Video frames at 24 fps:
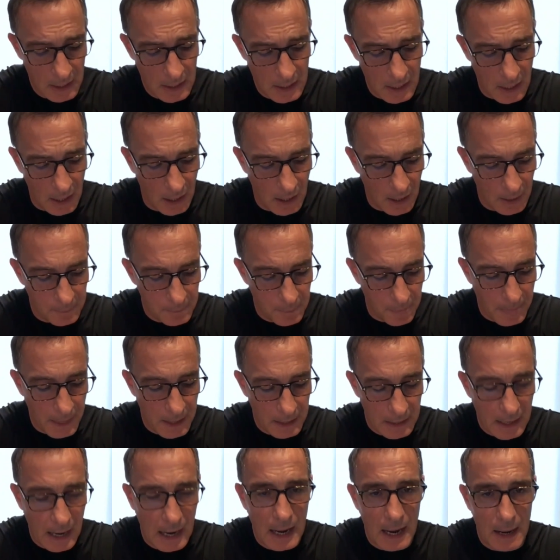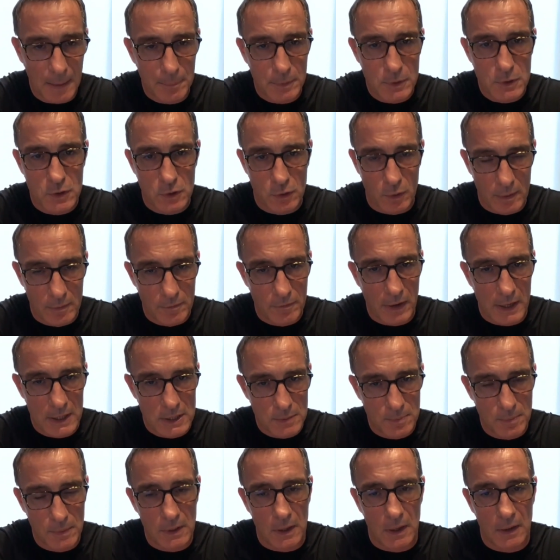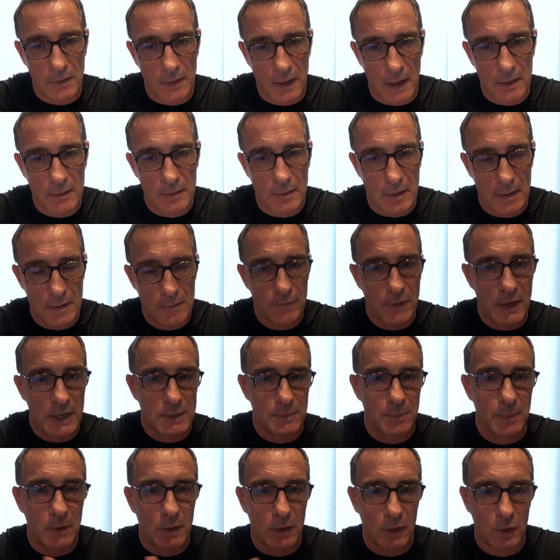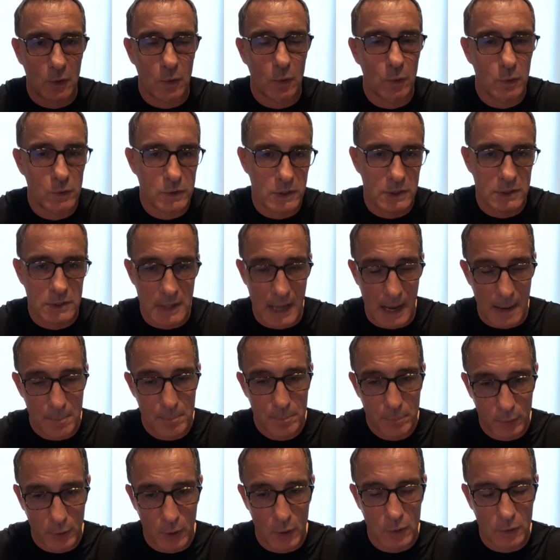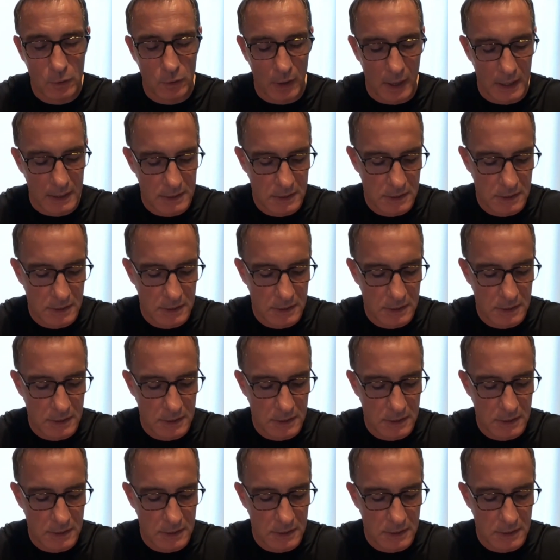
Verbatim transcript: um, and that happens through investment, and then investment that causes that progress.